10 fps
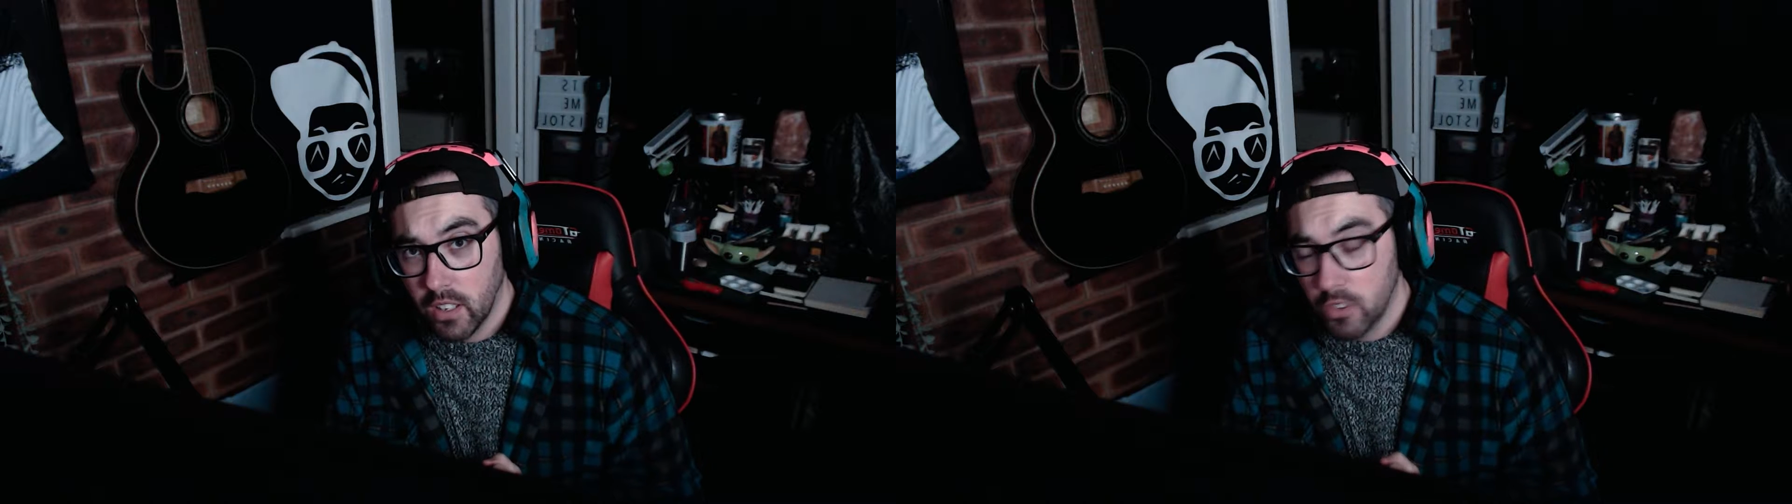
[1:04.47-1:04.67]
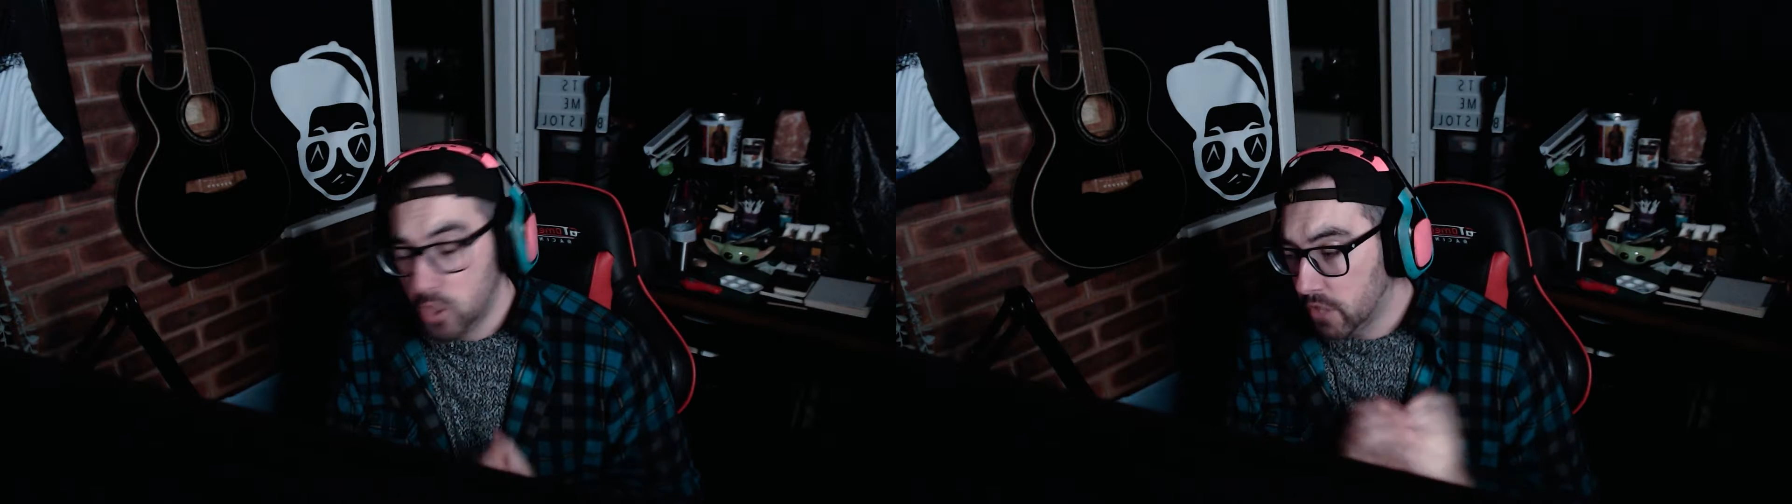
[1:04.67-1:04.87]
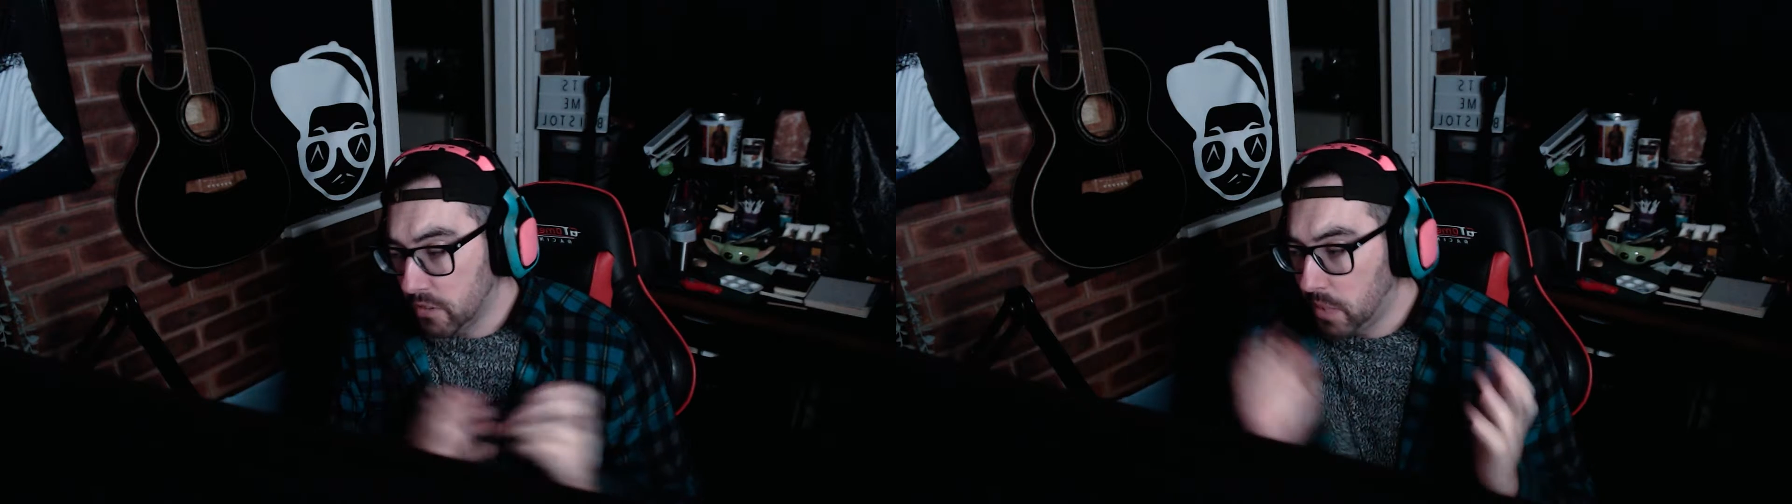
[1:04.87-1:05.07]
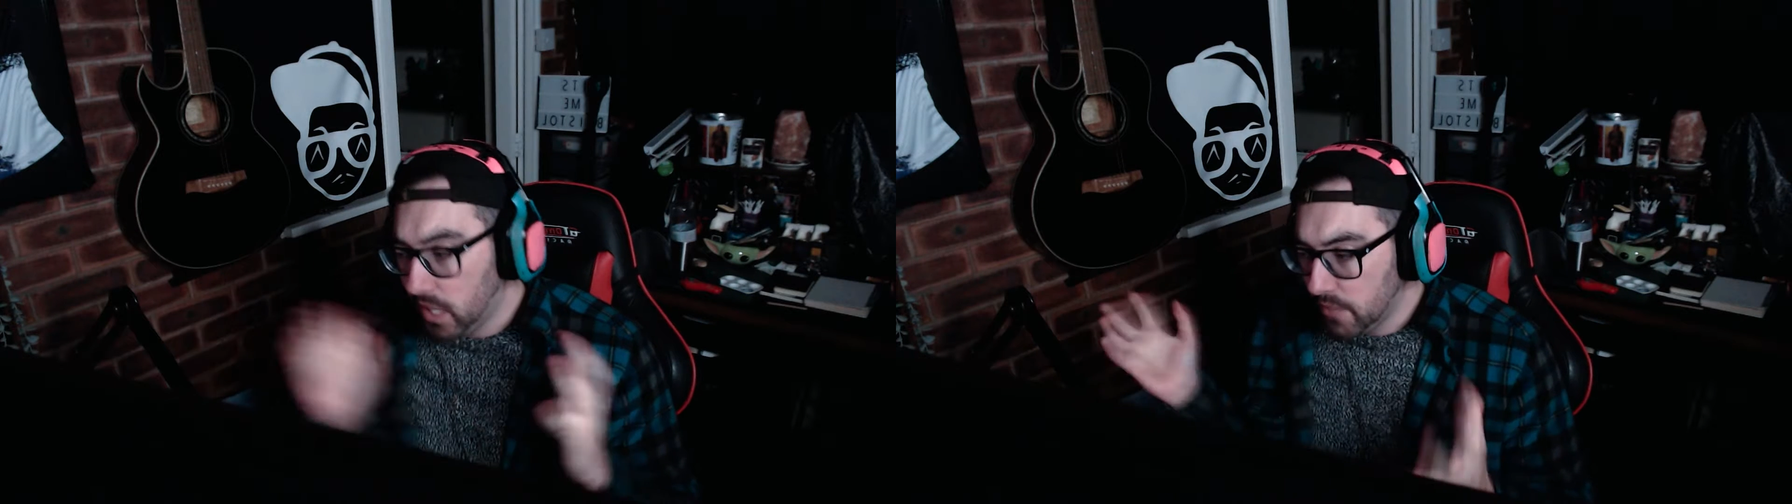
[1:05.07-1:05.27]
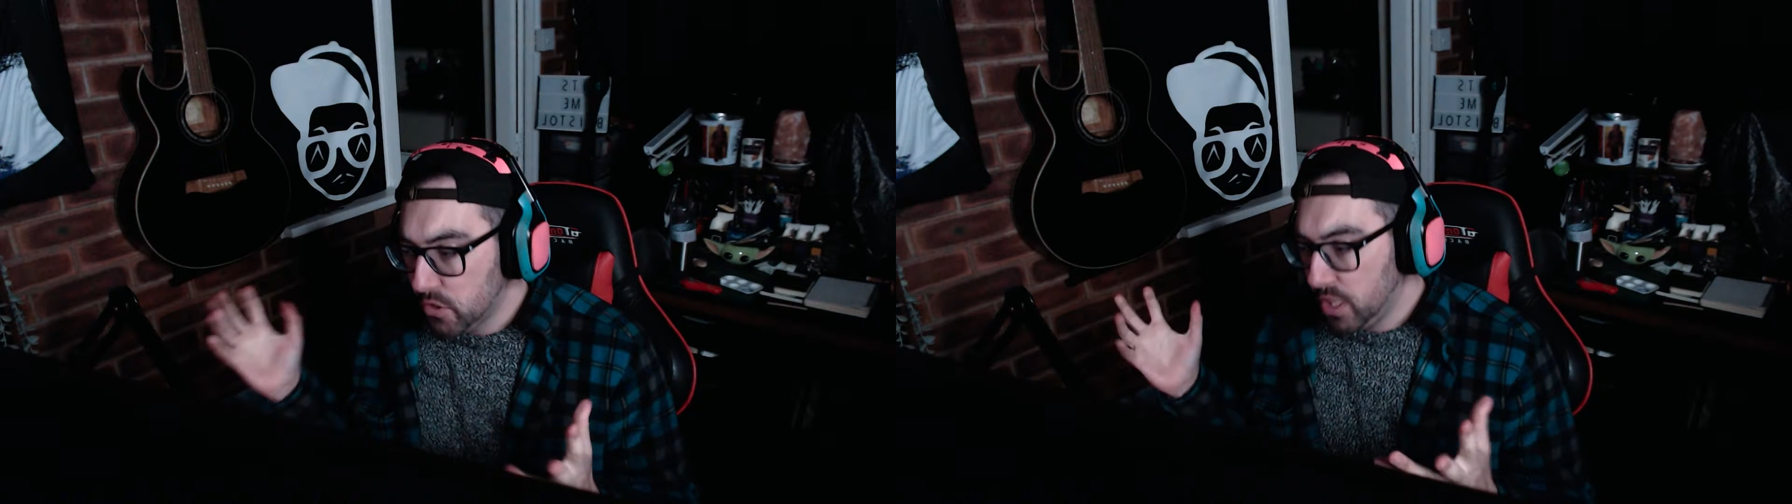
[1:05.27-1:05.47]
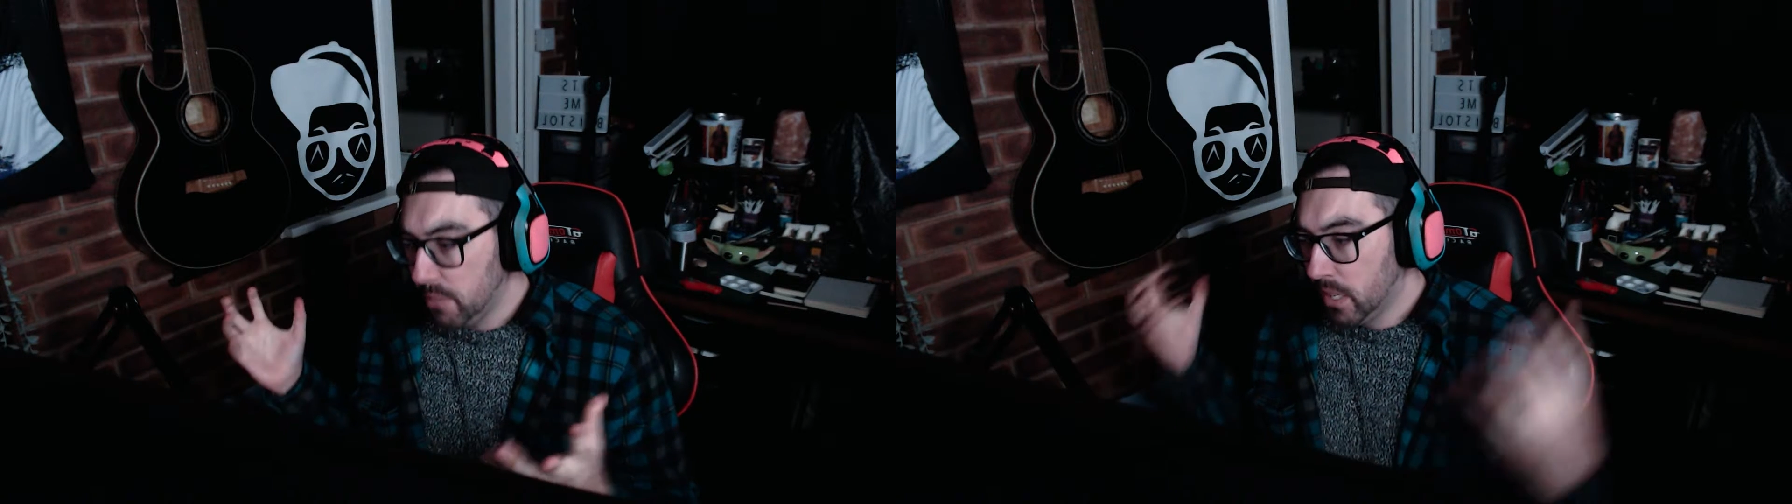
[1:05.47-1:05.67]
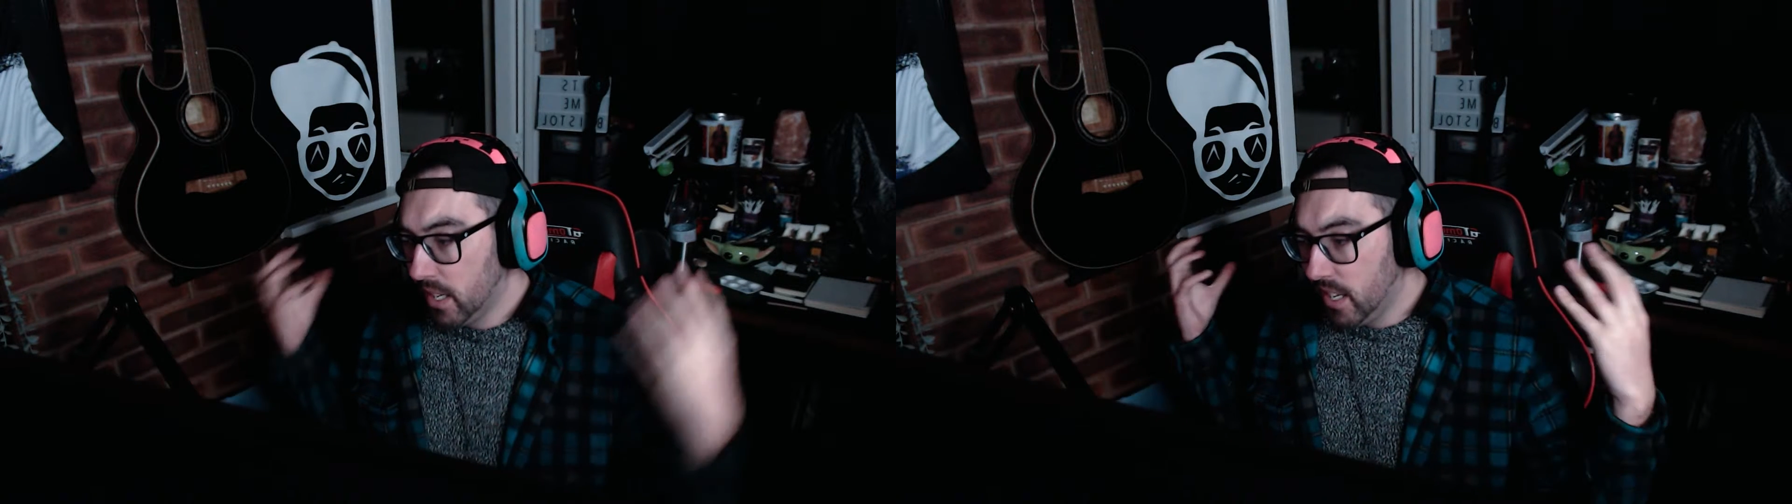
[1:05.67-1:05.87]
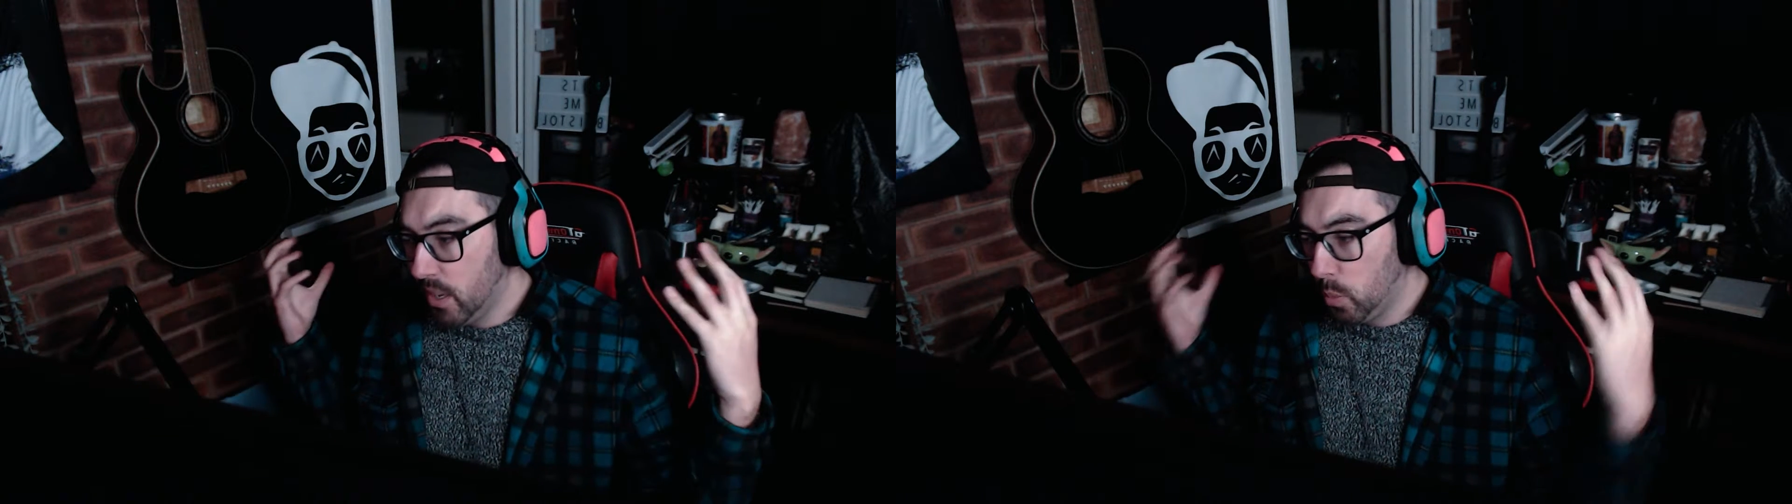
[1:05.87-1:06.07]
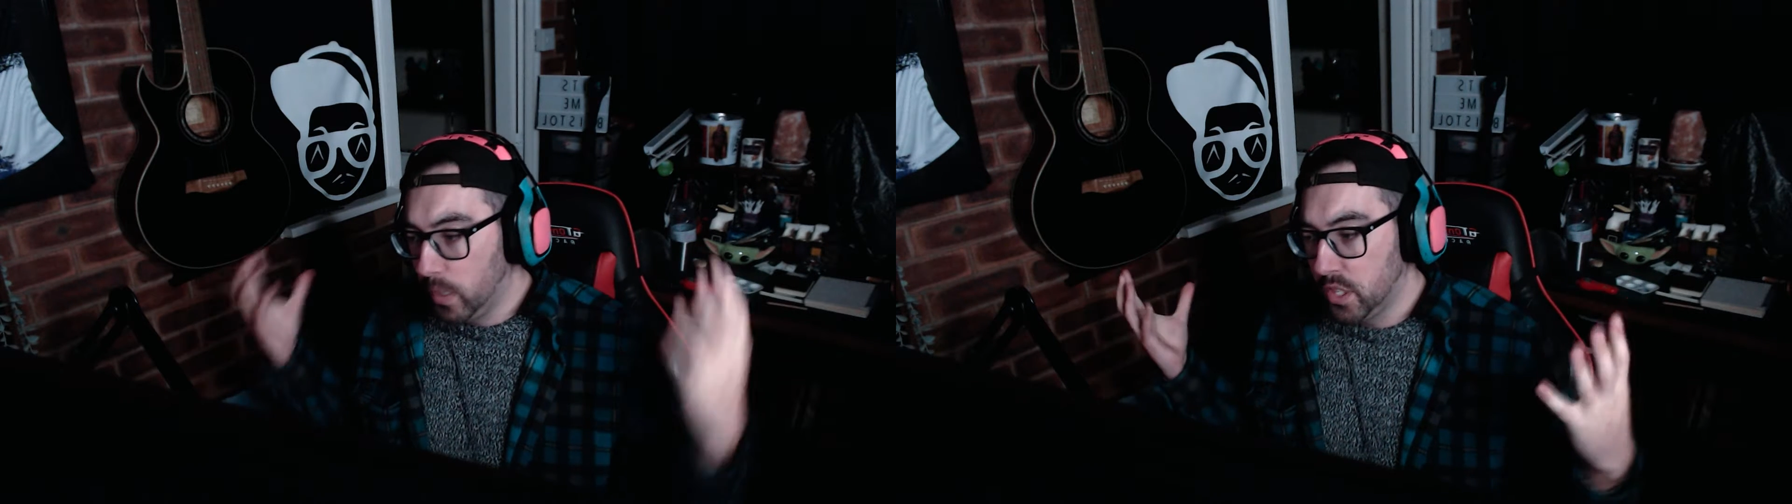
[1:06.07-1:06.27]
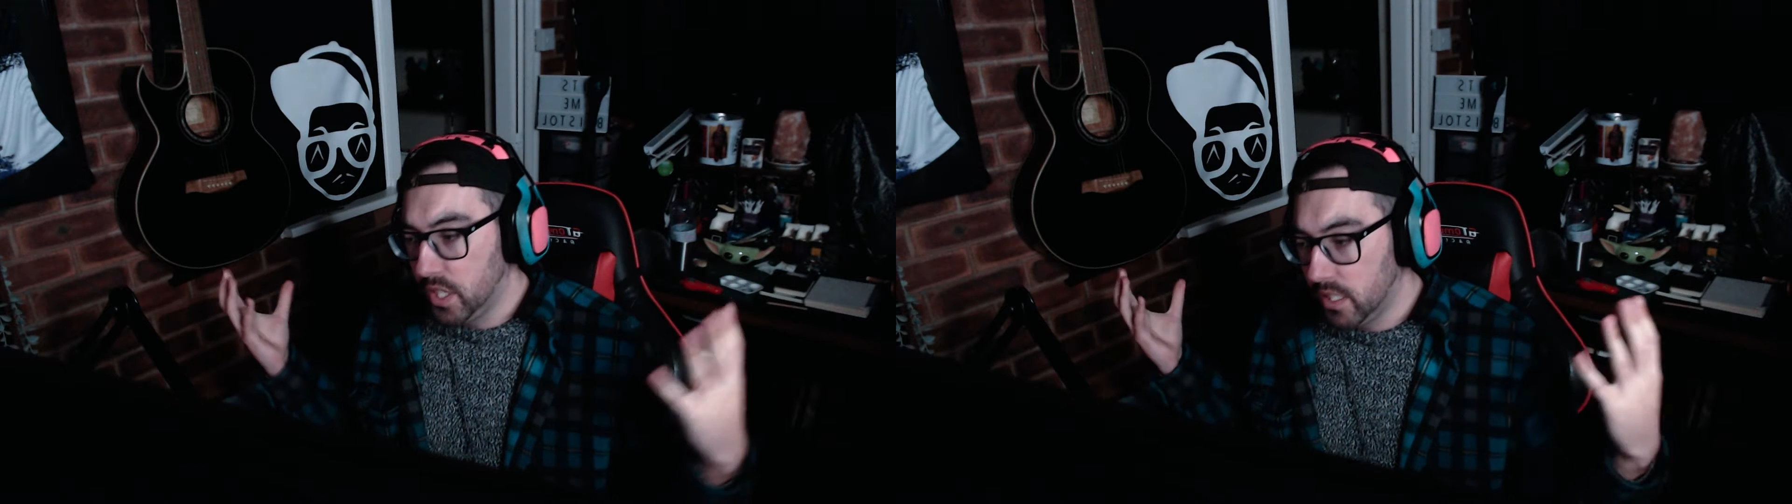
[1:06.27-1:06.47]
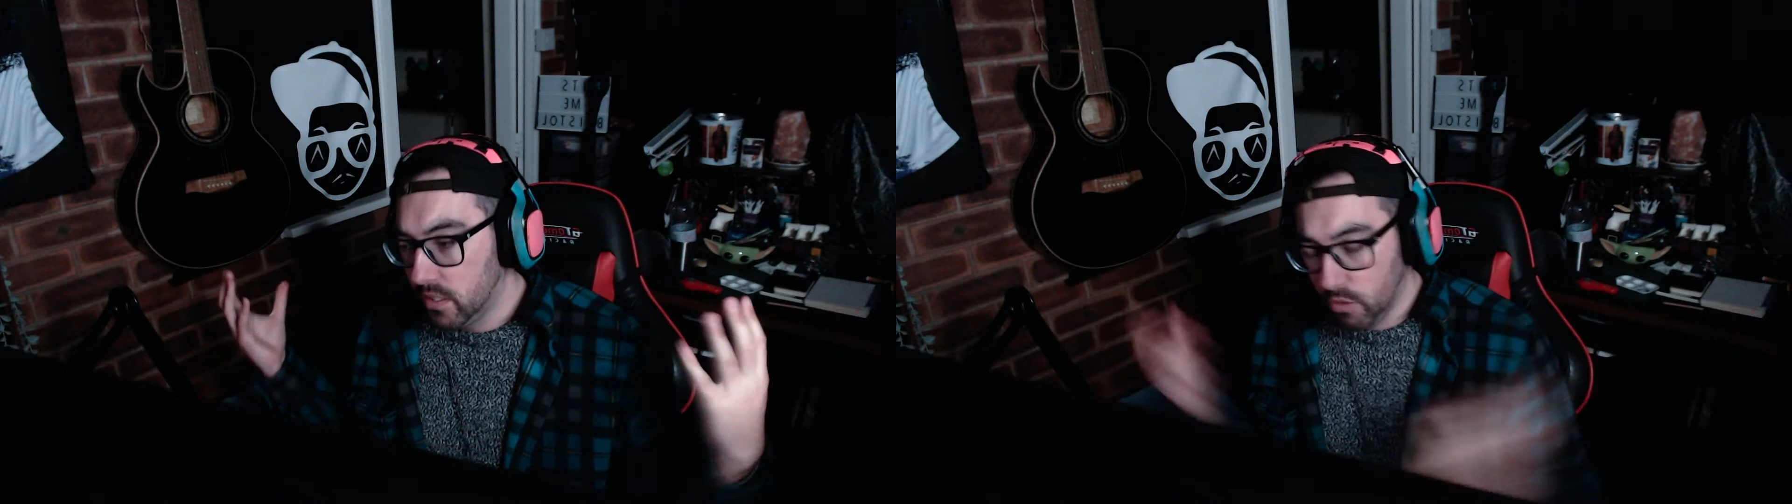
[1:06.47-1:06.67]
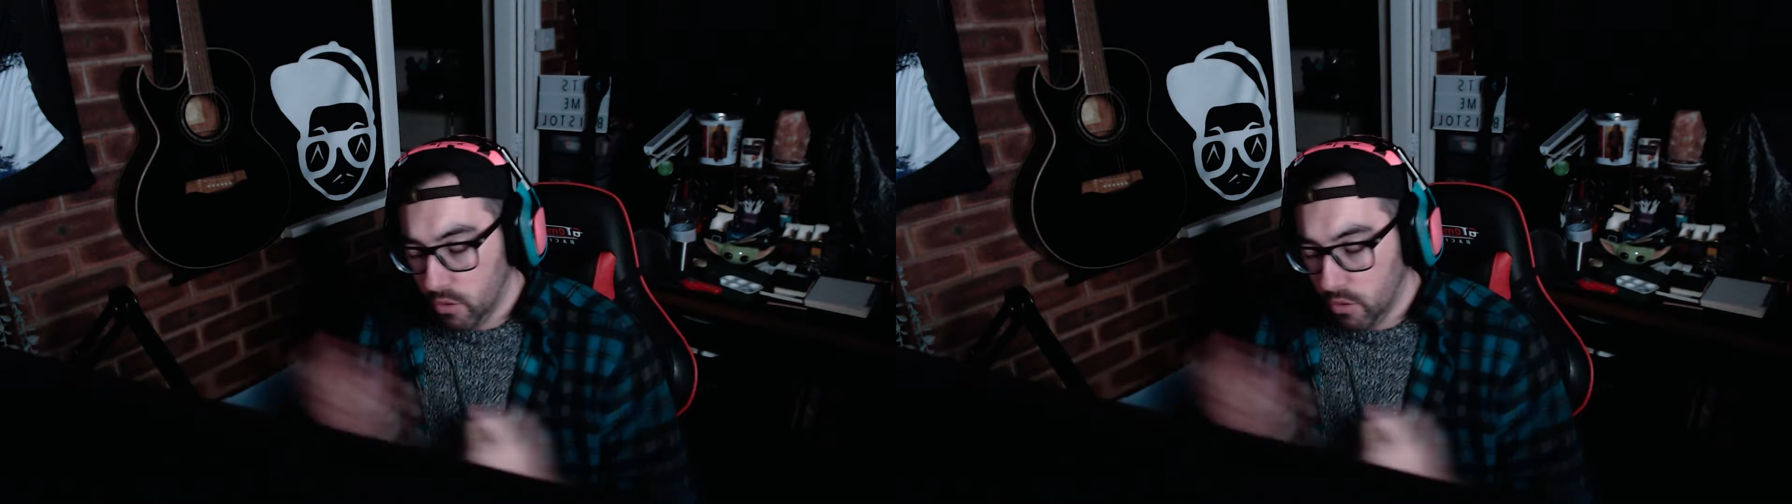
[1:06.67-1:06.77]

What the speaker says: just from the live stream, which is